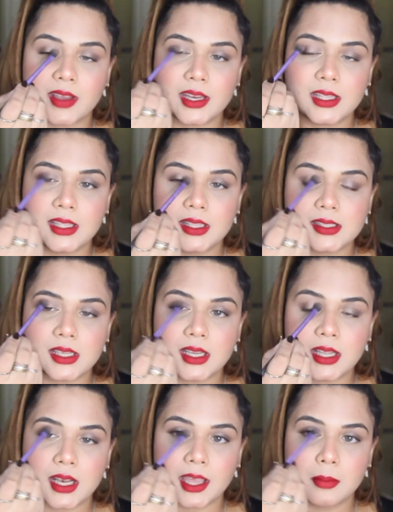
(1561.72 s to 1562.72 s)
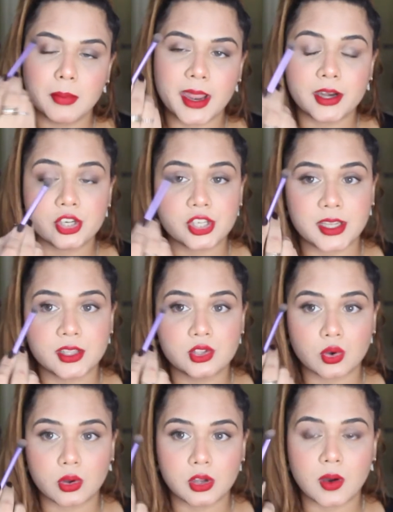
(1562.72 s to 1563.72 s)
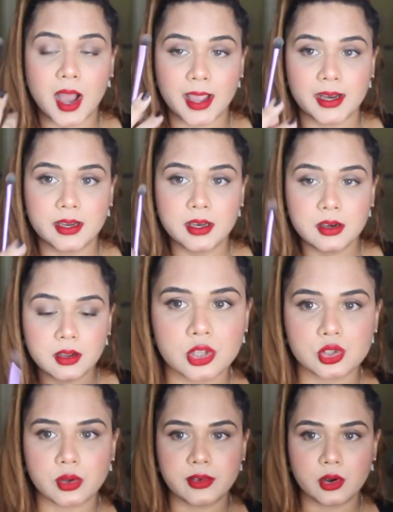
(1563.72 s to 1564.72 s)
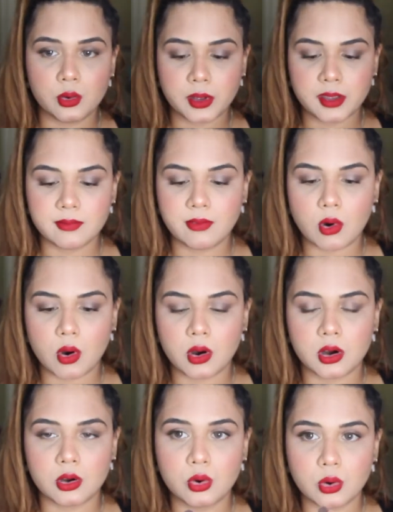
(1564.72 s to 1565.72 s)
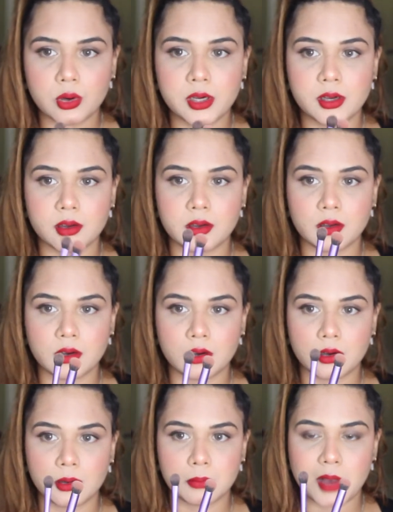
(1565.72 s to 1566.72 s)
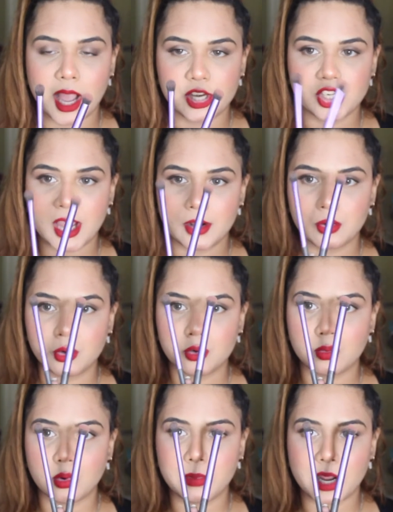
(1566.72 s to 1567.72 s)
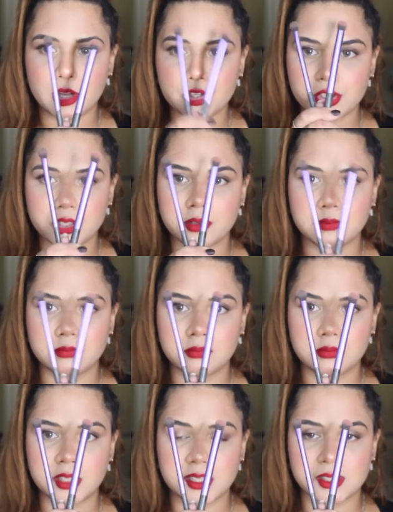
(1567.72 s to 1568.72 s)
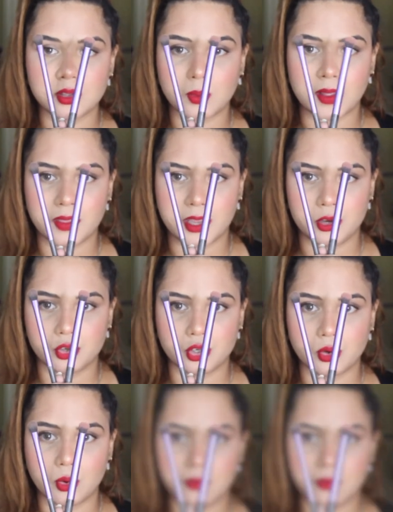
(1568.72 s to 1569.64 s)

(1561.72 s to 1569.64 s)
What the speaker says: very easily like blend shades on your eyelid. So if you're looking for a good eyeshadow duo brush, this is the one that you should go